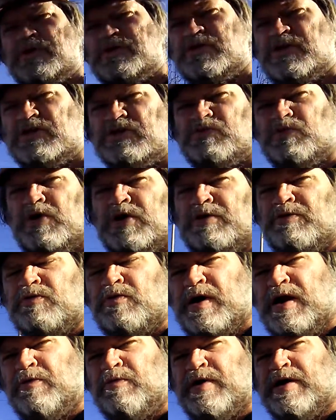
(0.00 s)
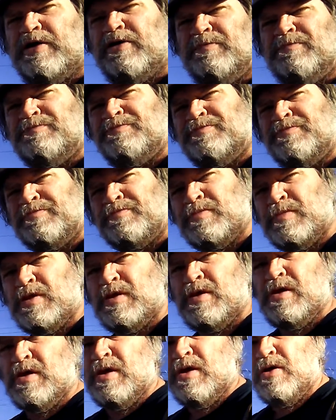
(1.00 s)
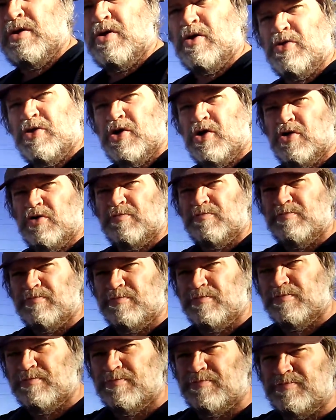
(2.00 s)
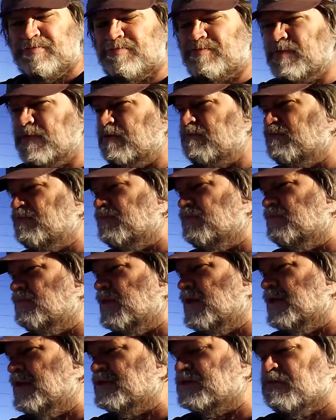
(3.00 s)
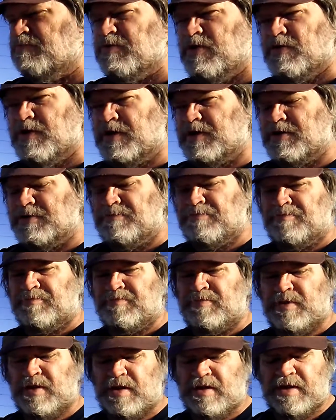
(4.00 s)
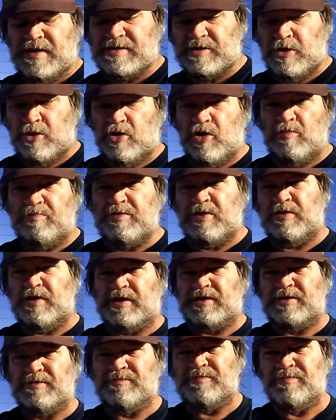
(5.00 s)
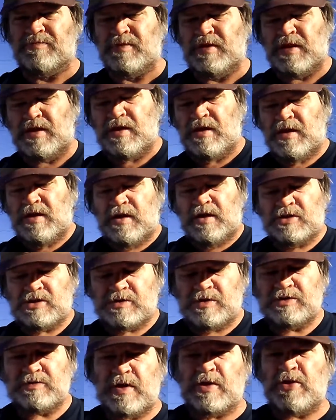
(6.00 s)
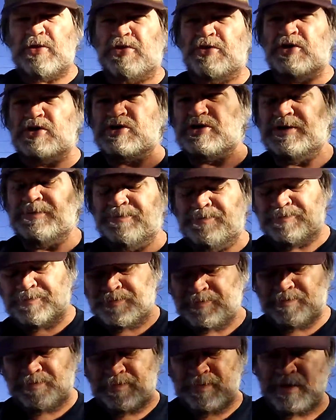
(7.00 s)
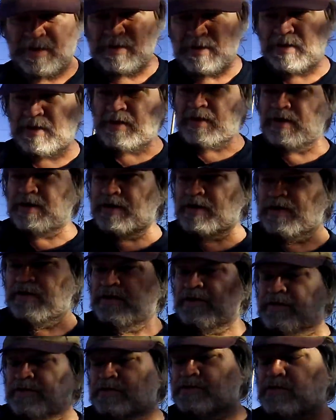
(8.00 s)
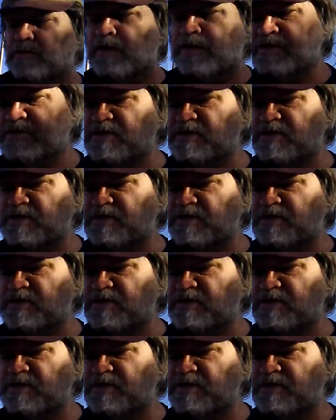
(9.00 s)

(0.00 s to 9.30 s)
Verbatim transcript: it does run quite well. Although it is a Buick. It's an old Buick. So it's rather thirsty. It's only a